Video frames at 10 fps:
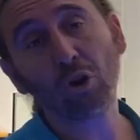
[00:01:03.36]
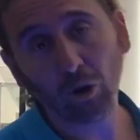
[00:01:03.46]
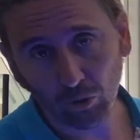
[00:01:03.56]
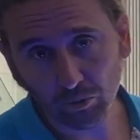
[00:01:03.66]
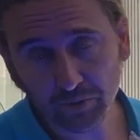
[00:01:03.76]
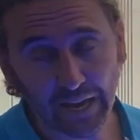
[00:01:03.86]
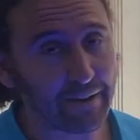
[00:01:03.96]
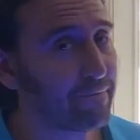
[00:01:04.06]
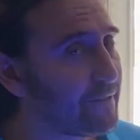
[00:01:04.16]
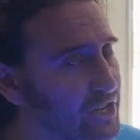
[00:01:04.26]
of corals
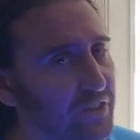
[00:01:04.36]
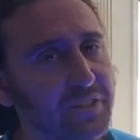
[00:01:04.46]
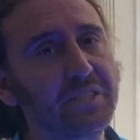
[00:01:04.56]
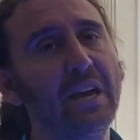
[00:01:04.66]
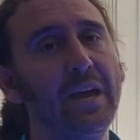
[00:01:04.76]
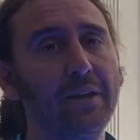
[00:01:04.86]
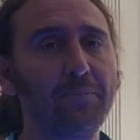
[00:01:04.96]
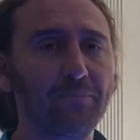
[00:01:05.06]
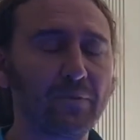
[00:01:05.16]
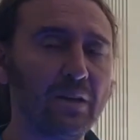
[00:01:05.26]
and fish in this tank.
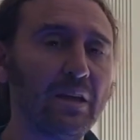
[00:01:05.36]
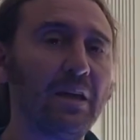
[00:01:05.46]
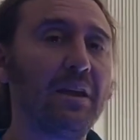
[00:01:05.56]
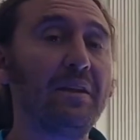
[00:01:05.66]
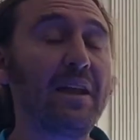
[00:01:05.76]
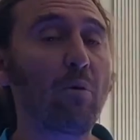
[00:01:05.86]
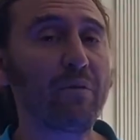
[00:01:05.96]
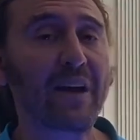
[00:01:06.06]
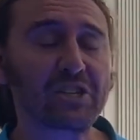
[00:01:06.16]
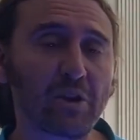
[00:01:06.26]
Now we've
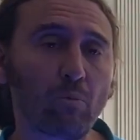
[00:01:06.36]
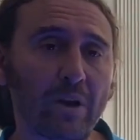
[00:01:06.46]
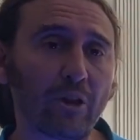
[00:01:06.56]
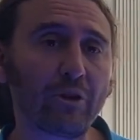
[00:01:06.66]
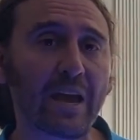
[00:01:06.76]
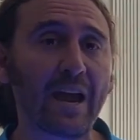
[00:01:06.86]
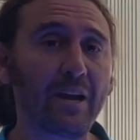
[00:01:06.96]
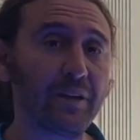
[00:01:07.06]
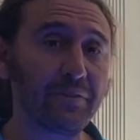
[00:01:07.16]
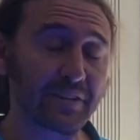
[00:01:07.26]
actually
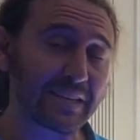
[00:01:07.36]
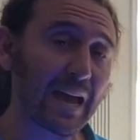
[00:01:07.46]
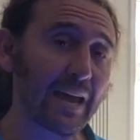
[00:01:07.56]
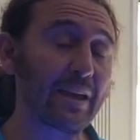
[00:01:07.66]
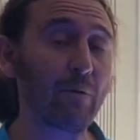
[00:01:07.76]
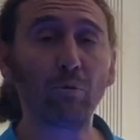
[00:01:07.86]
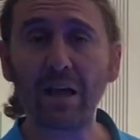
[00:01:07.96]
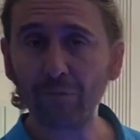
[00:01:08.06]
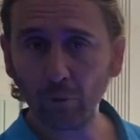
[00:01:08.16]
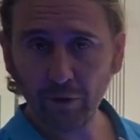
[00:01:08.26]
relocated the tank, and we'll
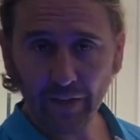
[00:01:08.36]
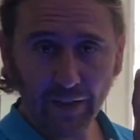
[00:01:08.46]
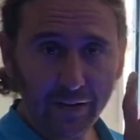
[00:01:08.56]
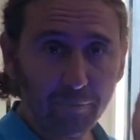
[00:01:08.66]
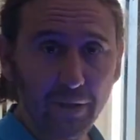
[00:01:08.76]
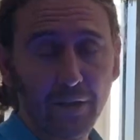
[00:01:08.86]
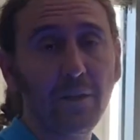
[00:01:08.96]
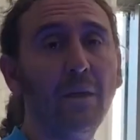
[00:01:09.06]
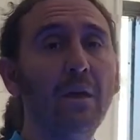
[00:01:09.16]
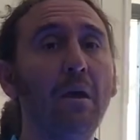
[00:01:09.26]
have a look at that in a minute.
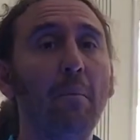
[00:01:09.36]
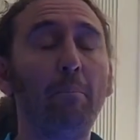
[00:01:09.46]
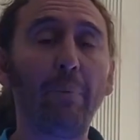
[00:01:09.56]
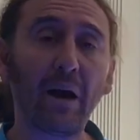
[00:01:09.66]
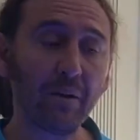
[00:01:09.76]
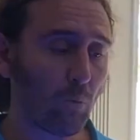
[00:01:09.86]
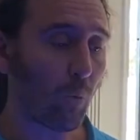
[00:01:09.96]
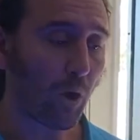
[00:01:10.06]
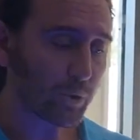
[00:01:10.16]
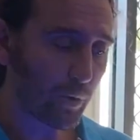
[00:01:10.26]
But
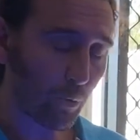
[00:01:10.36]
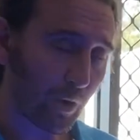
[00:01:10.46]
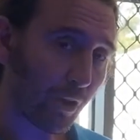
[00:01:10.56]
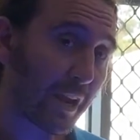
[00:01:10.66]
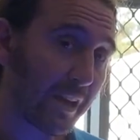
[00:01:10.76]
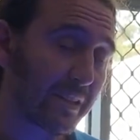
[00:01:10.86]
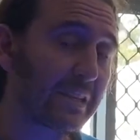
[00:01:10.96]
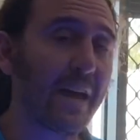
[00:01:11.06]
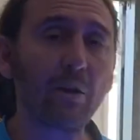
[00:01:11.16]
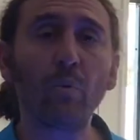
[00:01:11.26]
whilst we were relocating the
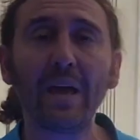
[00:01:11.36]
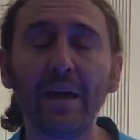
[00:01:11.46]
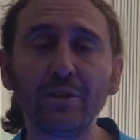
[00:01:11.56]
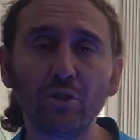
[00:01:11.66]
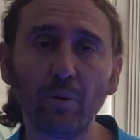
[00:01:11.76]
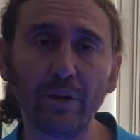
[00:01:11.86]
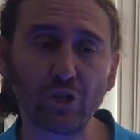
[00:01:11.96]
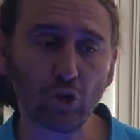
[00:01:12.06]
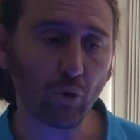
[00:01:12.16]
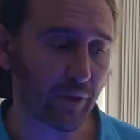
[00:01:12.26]
tank, we had to
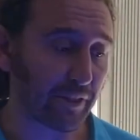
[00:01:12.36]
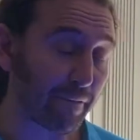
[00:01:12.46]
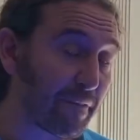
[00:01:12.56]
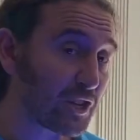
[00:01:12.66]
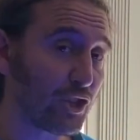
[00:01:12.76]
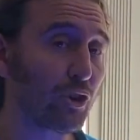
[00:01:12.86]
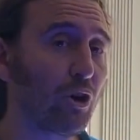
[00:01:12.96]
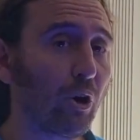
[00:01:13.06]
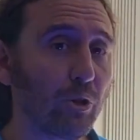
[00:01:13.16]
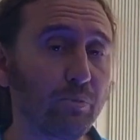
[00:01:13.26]
ensure that the fish and the
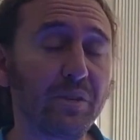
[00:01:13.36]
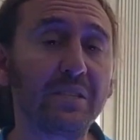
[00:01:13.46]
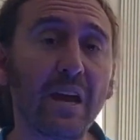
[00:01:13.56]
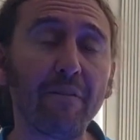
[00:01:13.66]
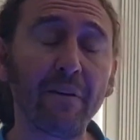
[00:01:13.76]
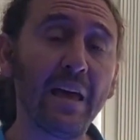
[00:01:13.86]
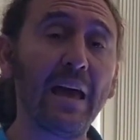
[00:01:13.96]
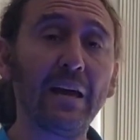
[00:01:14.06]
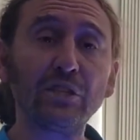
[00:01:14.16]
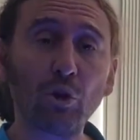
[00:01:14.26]
corals were safe.
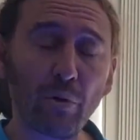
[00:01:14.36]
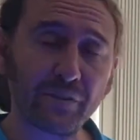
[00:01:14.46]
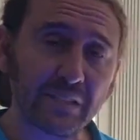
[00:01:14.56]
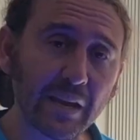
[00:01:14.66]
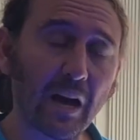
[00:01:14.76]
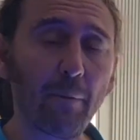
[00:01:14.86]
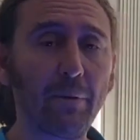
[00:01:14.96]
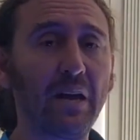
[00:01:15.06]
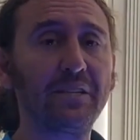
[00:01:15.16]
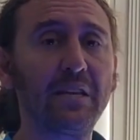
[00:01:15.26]
And so we've set
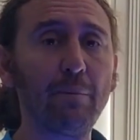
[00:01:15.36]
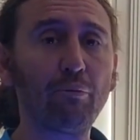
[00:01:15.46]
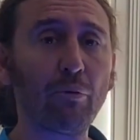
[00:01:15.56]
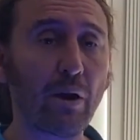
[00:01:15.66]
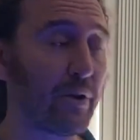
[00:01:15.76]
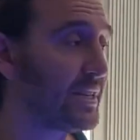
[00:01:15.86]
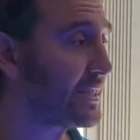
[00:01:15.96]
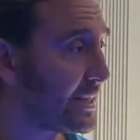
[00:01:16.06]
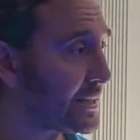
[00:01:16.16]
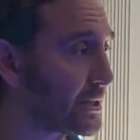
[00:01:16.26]
up a temporary
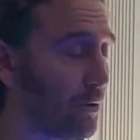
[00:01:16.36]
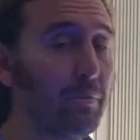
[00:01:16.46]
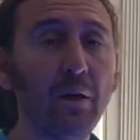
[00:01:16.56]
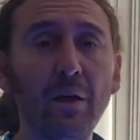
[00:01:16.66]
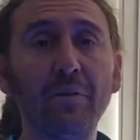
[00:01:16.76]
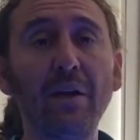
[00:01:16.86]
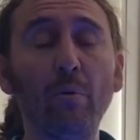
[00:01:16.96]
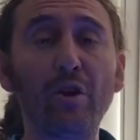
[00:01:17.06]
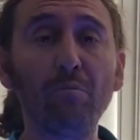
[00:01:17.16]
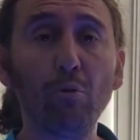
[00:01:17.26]
system that
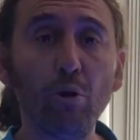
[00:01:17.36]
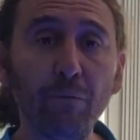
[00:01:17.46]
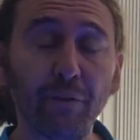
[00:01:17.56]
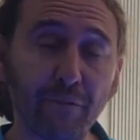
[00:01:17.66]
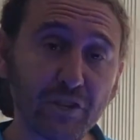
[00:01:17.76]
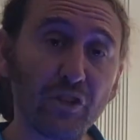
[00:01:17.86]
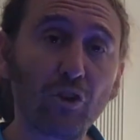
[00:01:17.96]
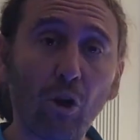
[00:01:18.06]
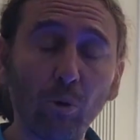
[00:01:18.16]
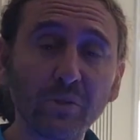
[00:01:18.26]
we could move the fish and the
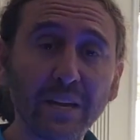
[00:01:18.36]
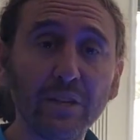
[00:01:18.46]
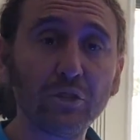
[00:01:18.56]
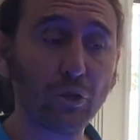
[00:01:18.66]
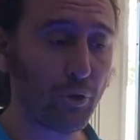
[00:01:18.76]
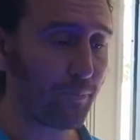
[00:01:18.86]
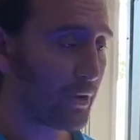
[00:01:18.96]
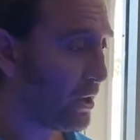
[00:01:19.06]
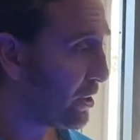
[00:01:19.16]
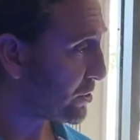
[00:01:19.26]
corals into.
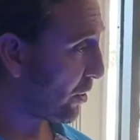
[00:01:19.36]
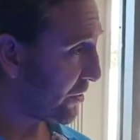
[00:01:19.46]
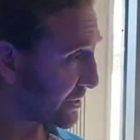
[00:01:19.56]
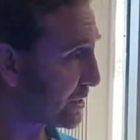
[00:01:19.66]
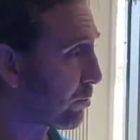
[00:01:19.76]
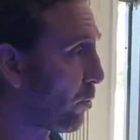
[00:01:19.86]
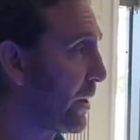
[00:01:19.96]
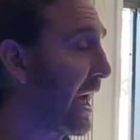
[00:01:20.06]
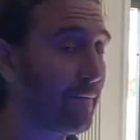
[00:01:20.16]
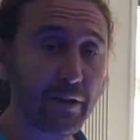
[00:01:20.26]
So this is what we
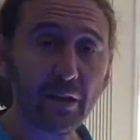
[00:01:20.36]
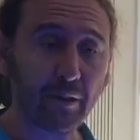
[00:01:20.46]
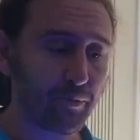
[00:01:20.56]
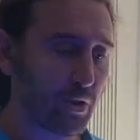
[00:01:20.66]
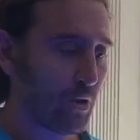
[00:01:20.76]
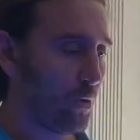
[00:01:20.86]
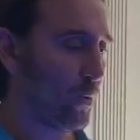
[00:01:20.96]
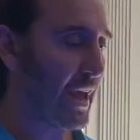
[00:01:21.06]
have here. We